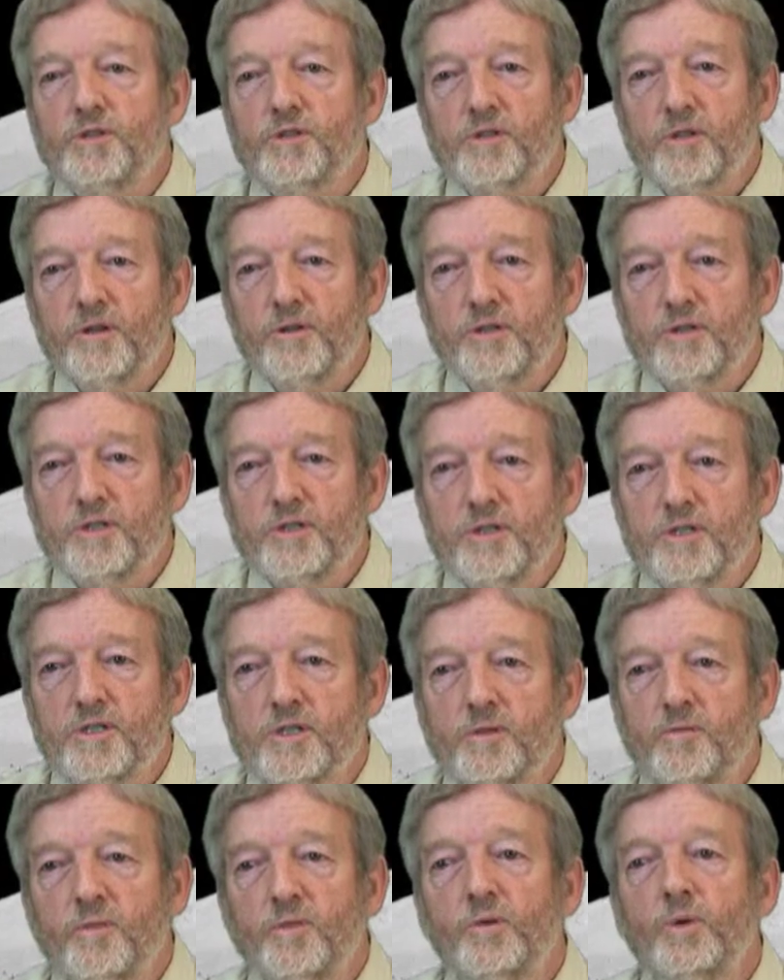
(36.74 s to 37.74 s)
the solar
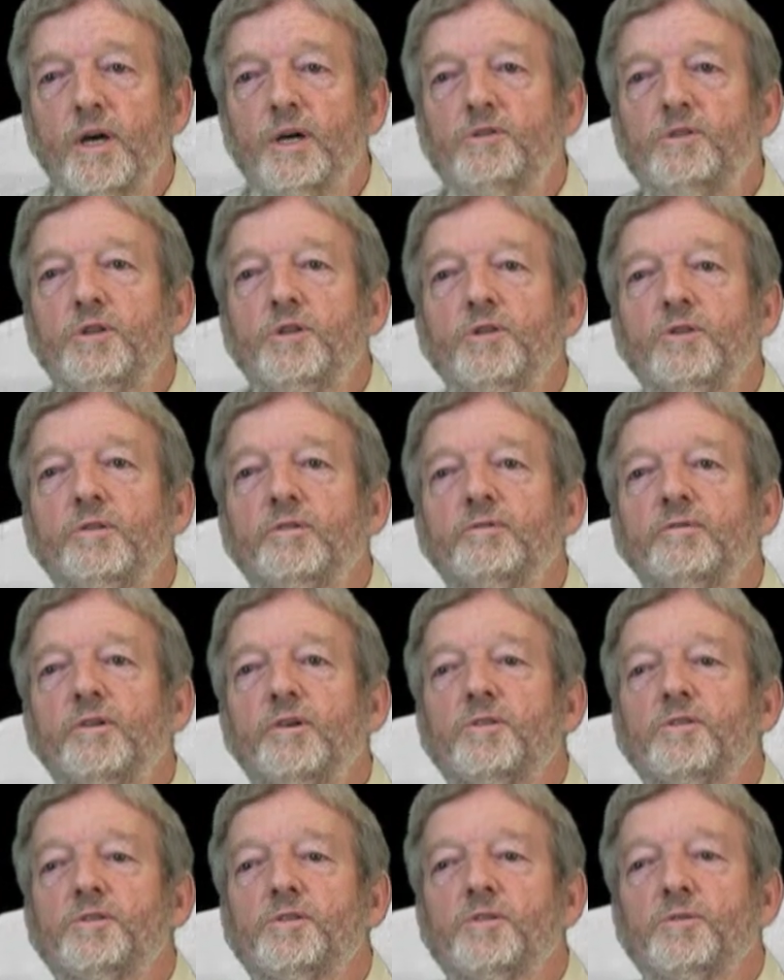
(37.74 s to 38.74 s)
system, throughout the
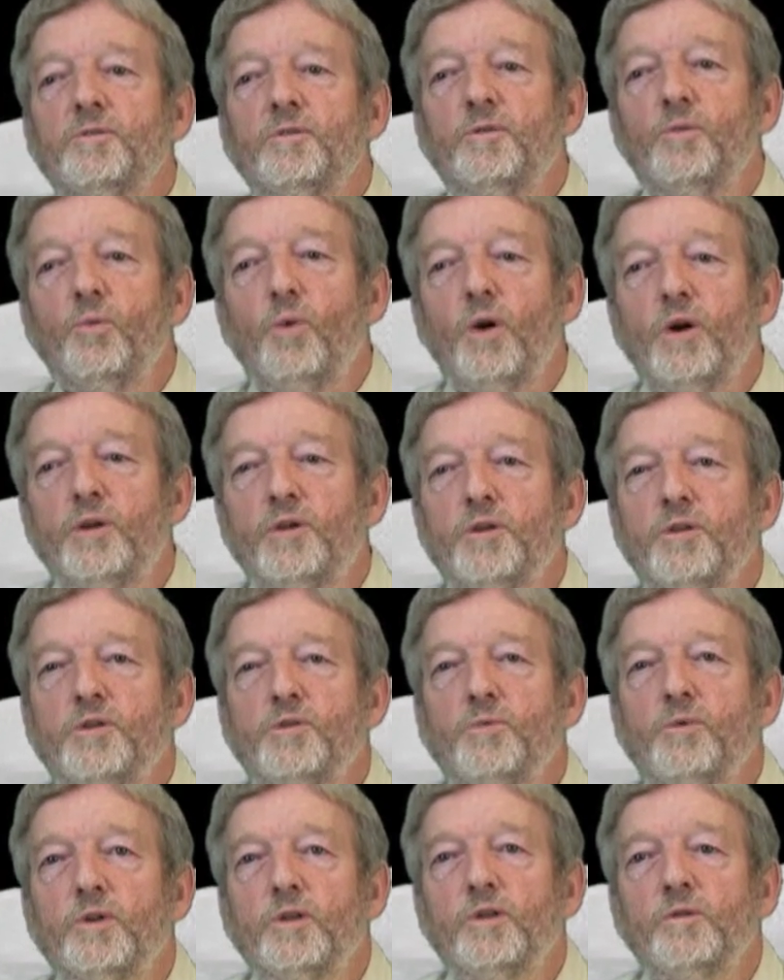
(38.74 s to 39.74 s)
universe, water
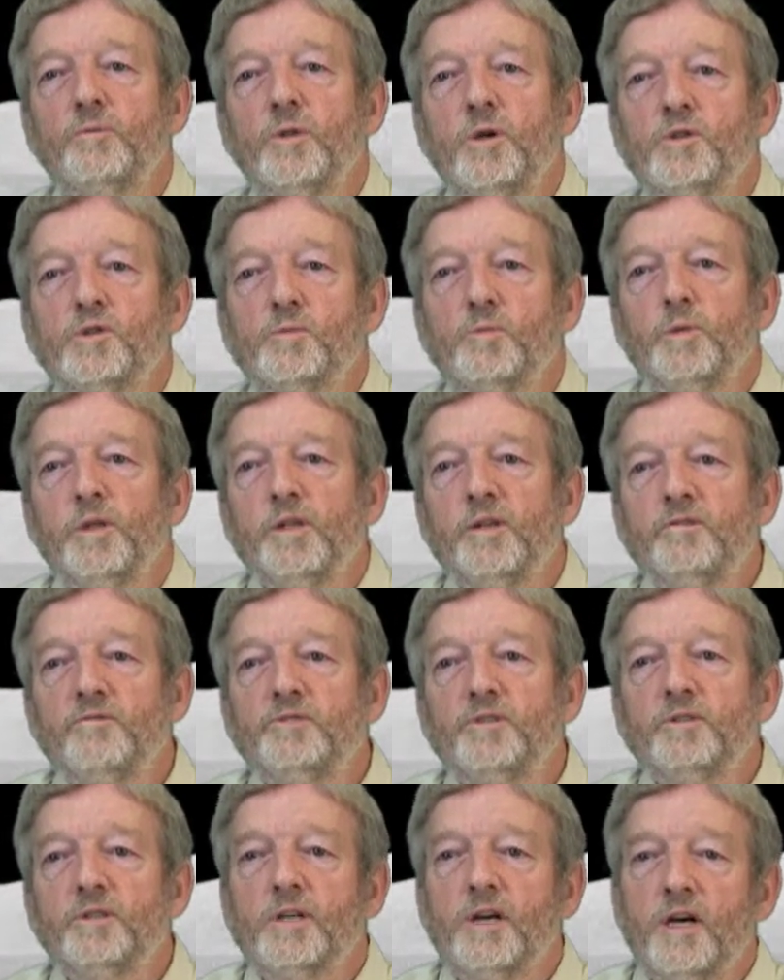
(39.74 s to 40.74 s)
is one of the most
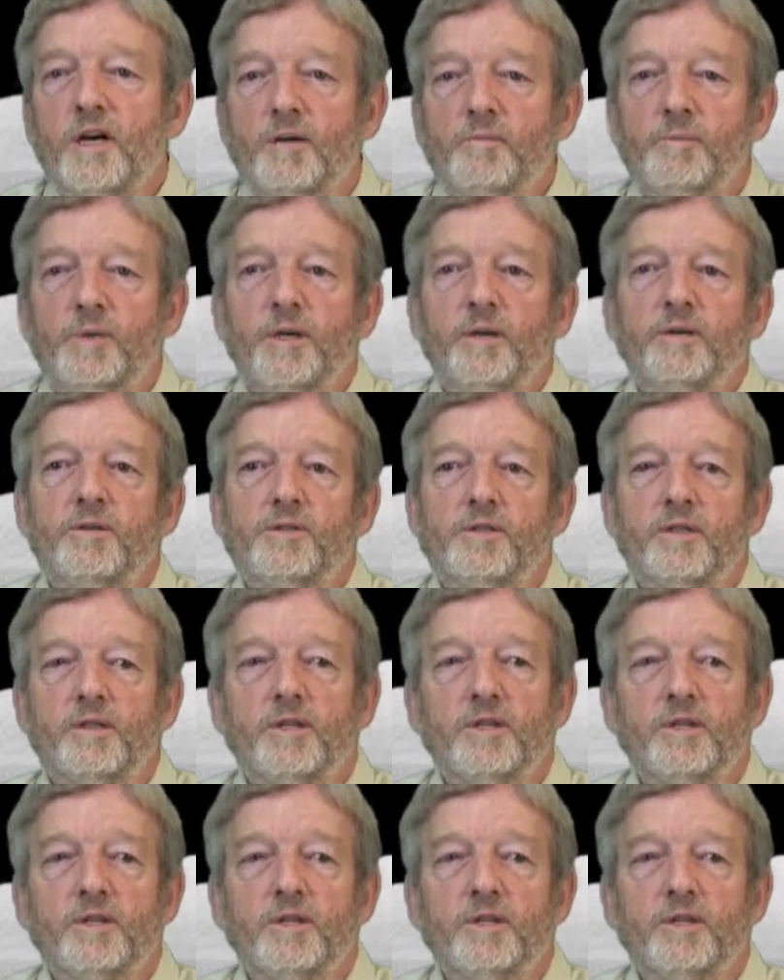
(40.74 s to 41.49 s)
plentiful compounds in